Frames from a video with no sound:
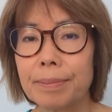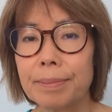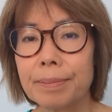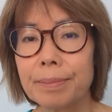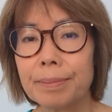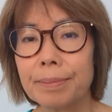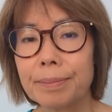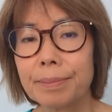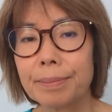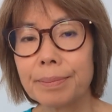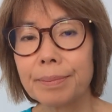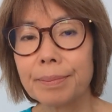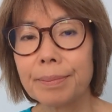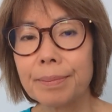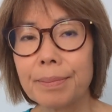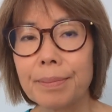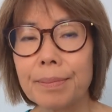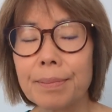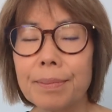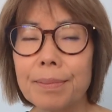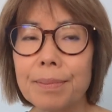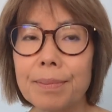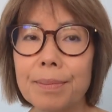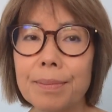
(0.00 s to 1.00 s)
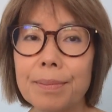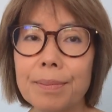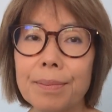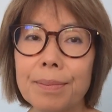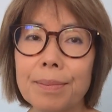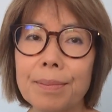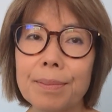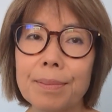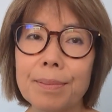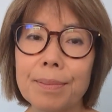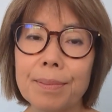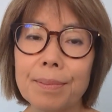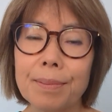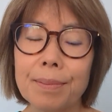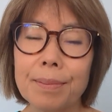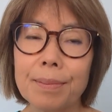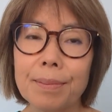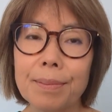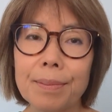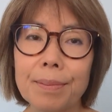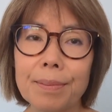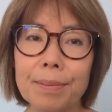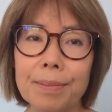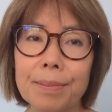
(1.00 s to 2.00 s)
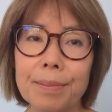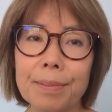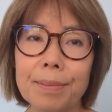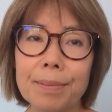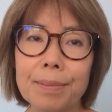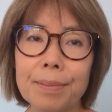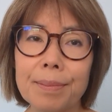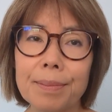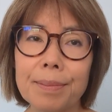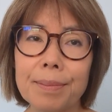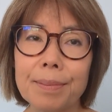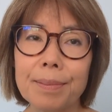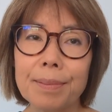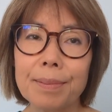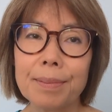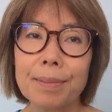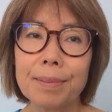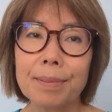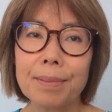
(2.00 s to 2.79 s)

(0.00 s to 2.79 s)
[no speech]